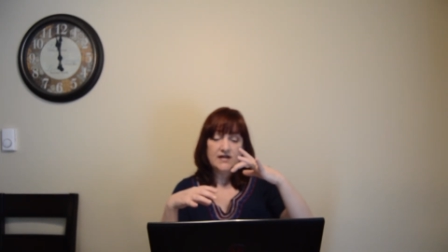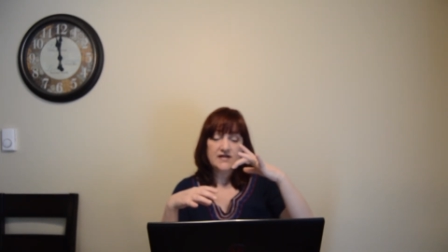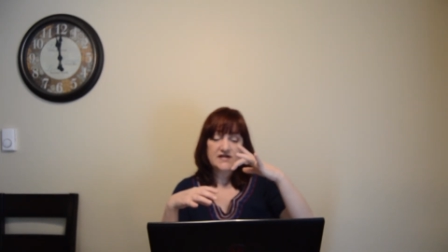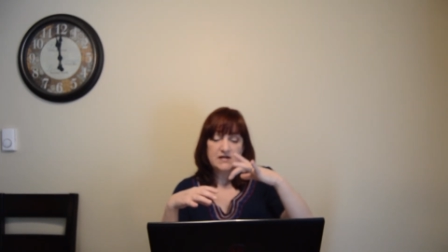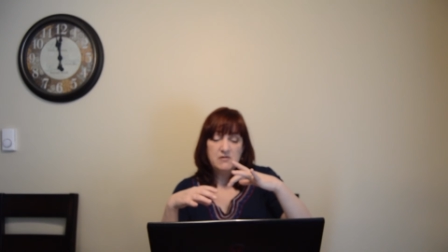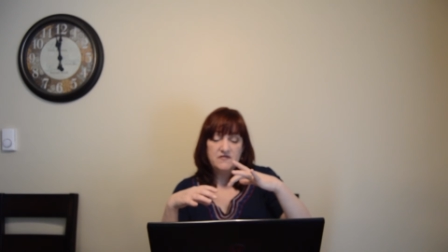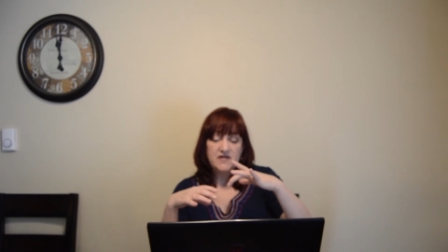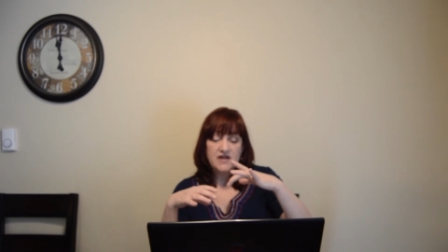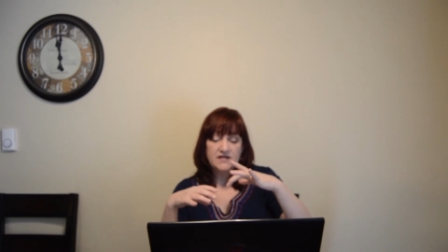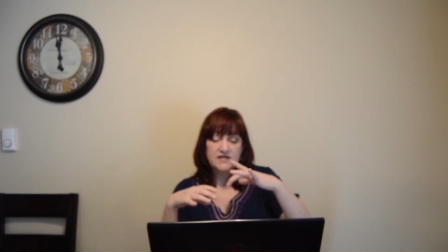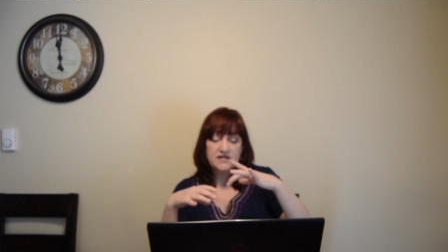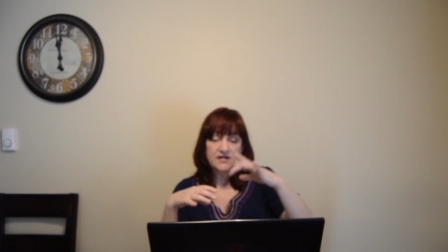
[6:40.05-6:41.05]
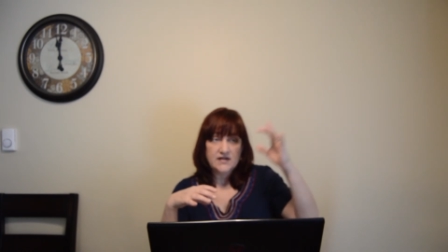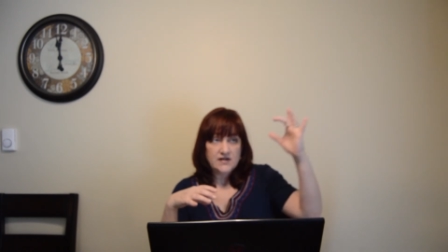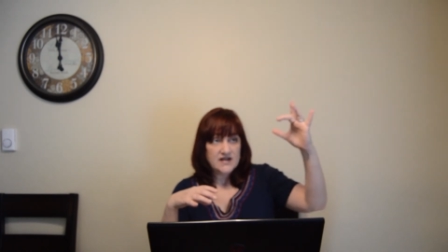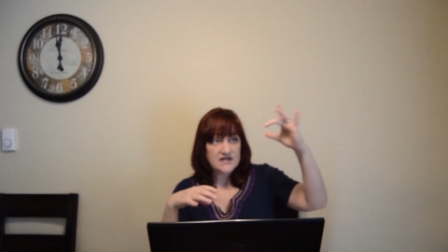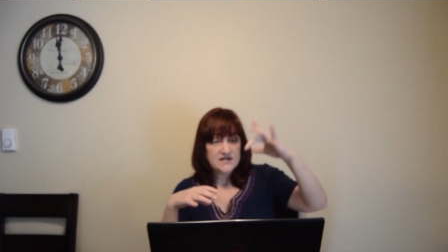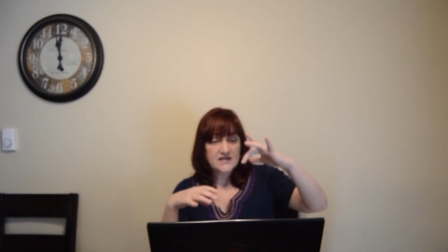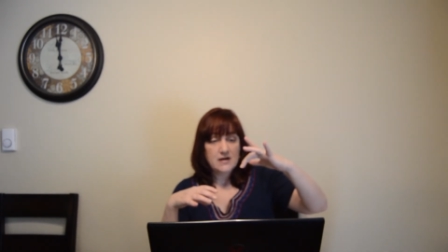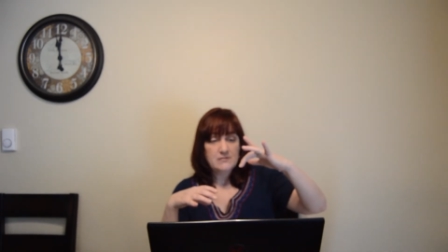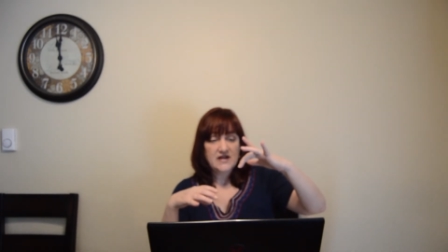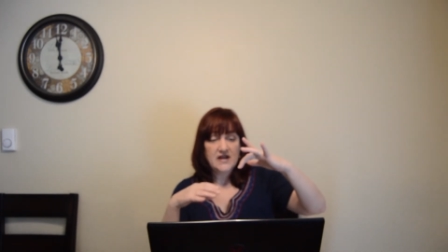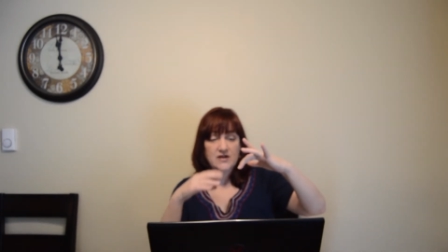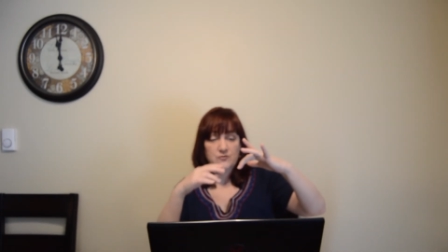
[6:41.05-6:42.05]
some of it, as it's
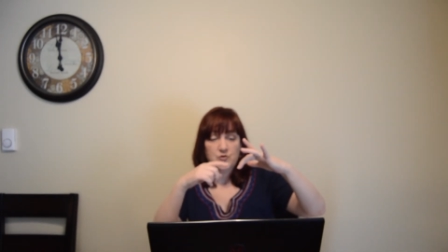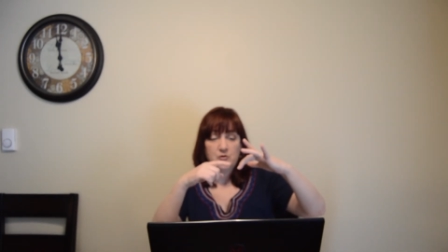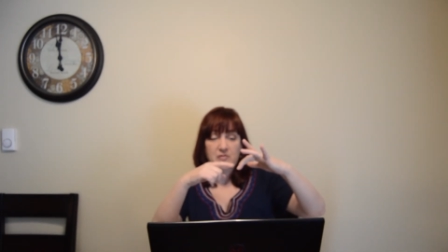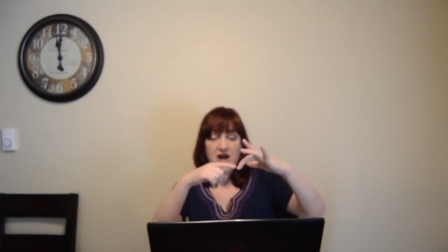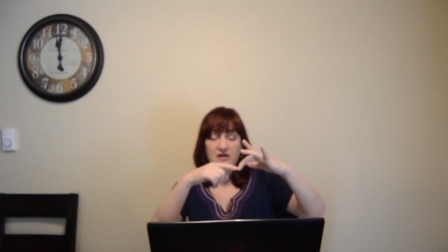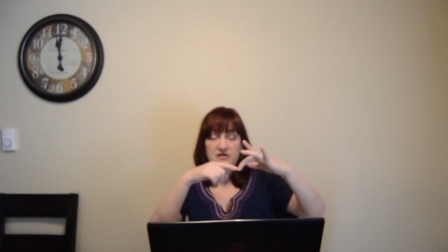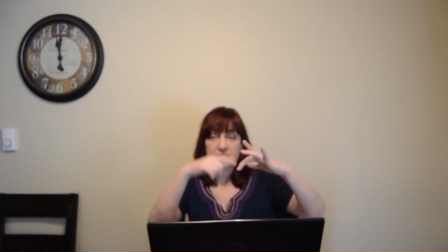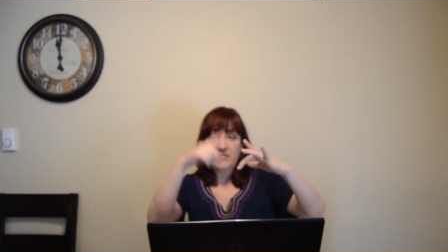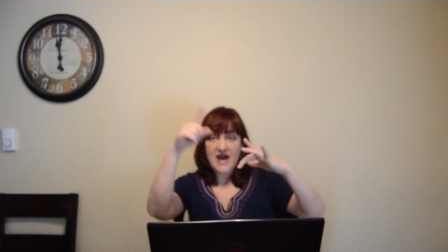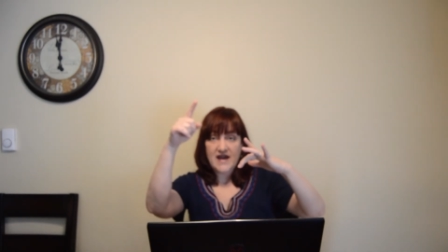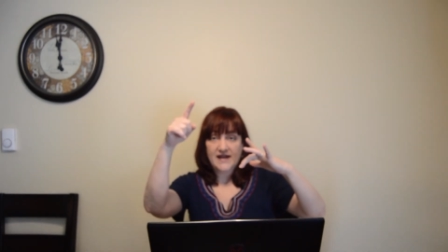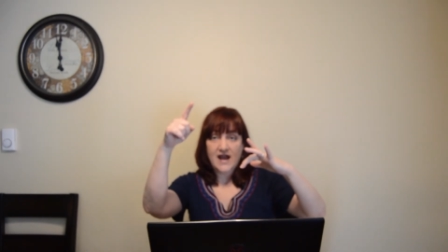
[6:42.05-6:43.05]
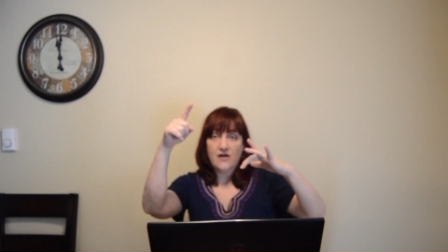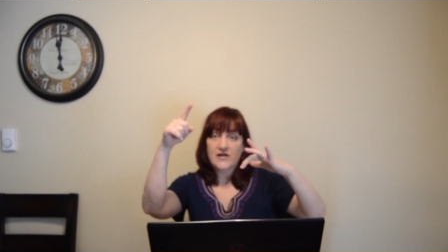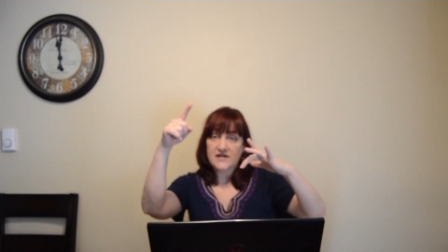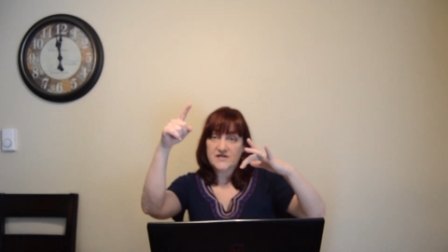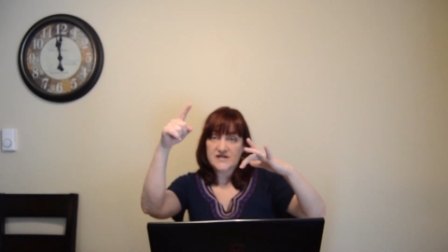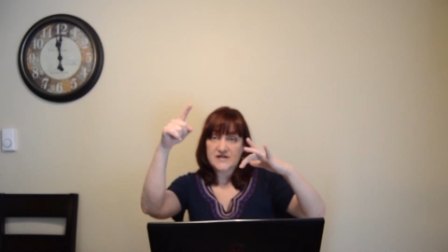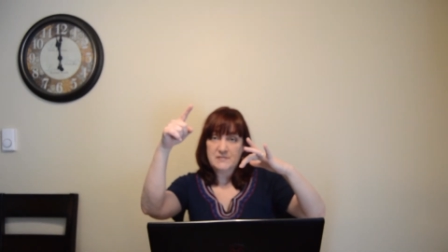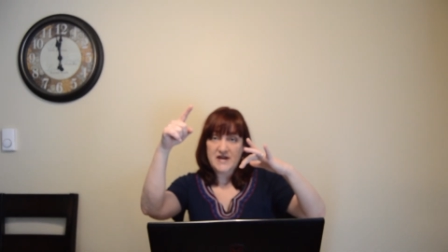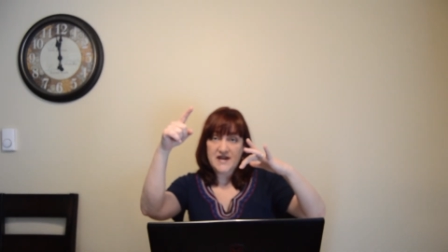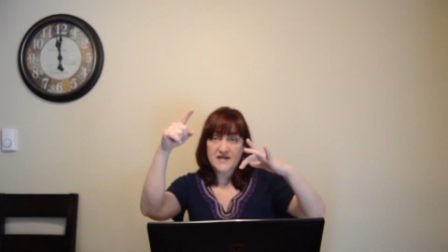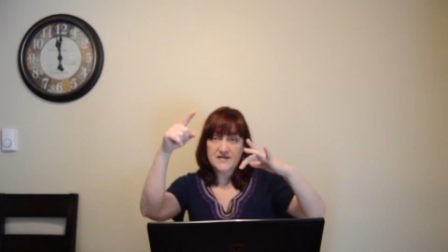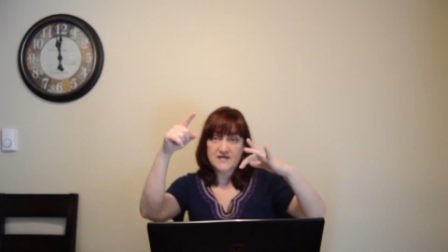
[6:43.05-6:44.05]
coming in, will bounce back out into
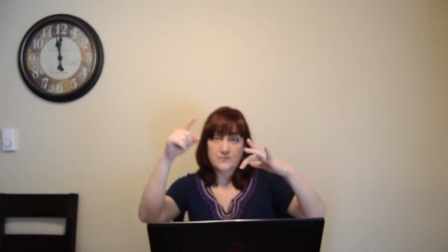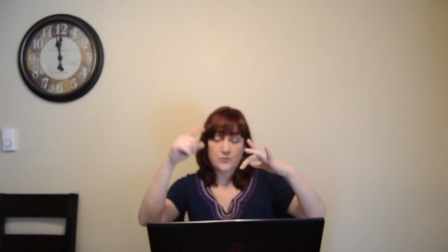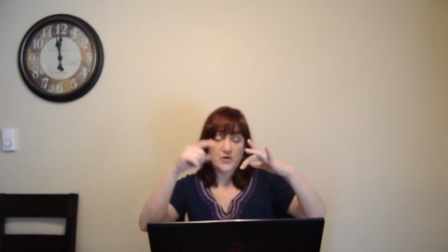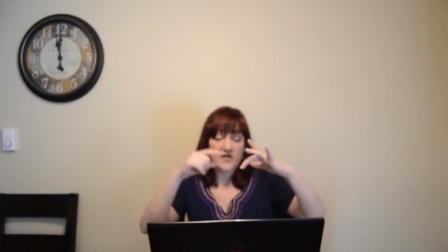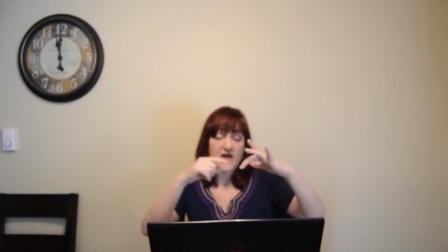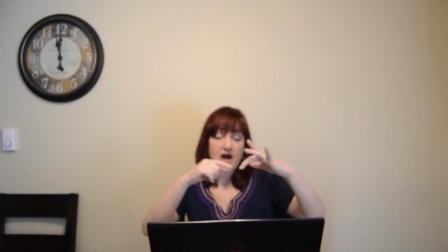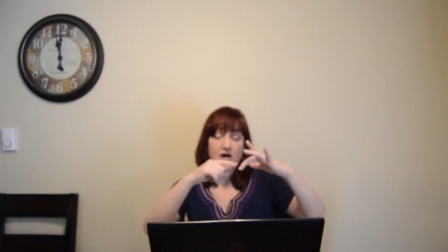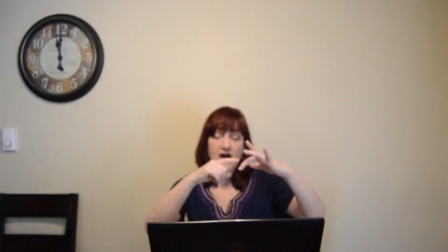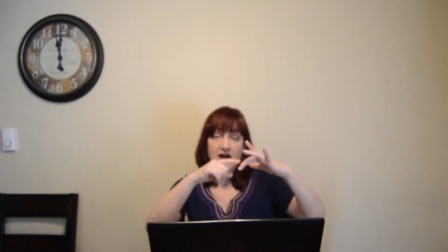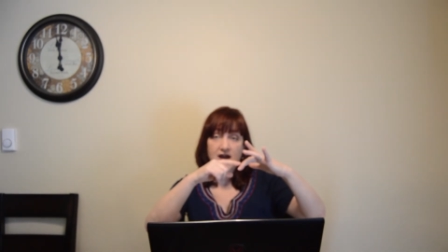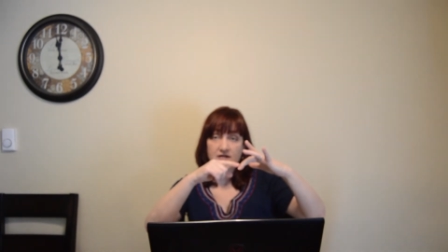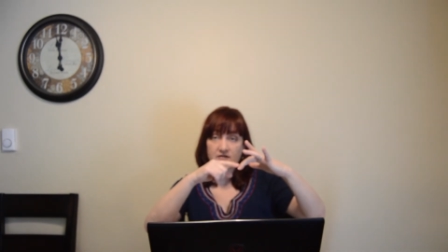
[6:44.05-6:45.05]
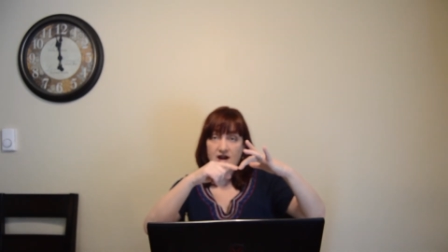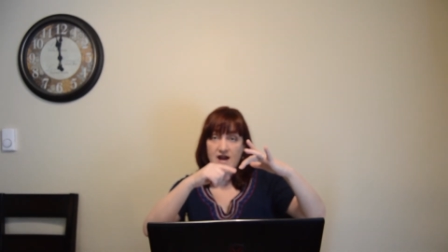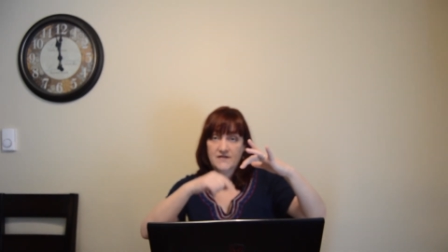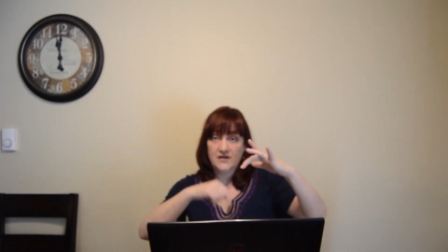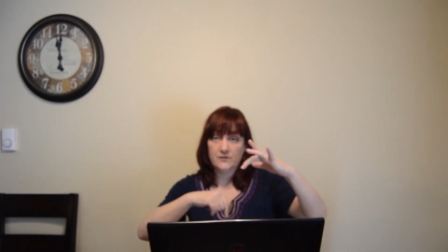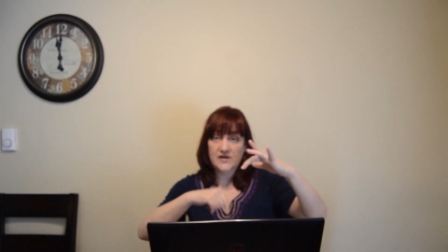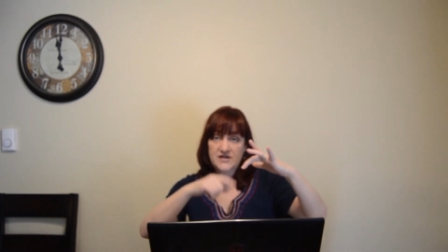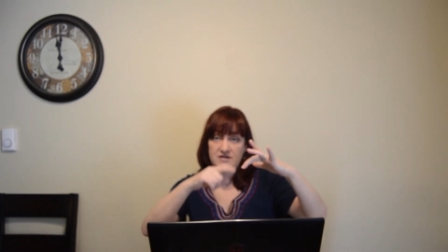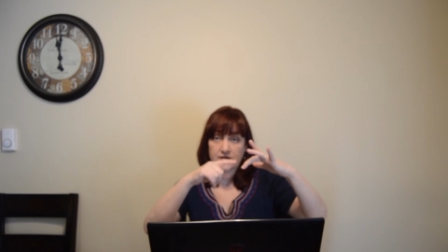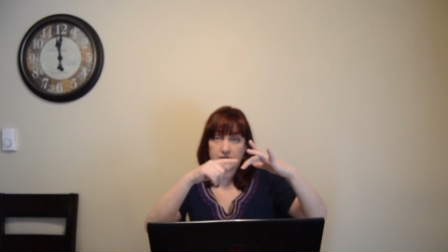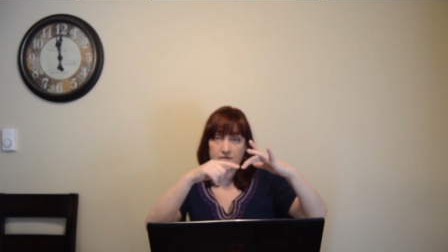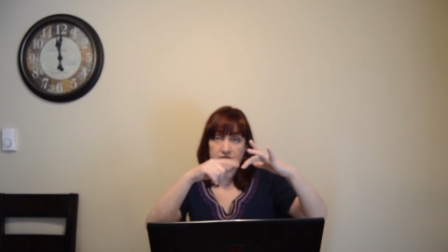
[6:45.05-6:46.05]
space without ever having reached
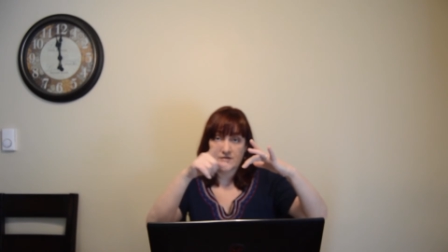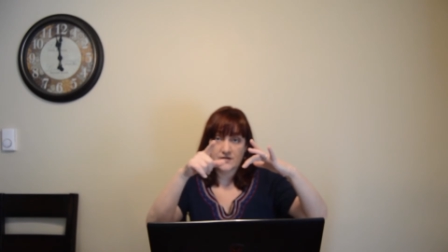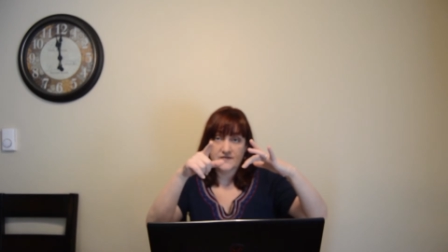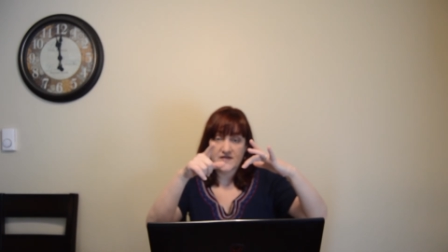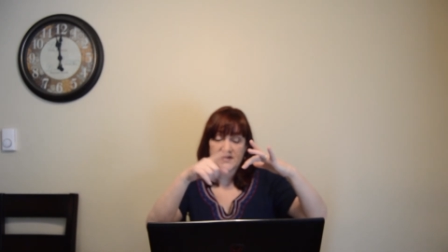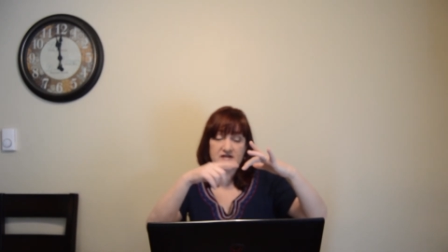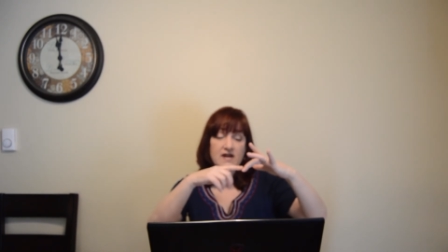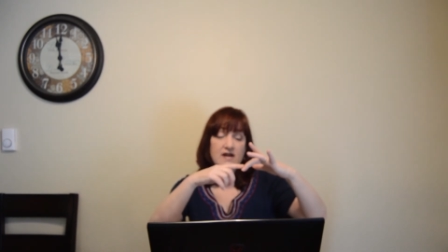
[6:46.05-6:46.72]
the Earth's surface.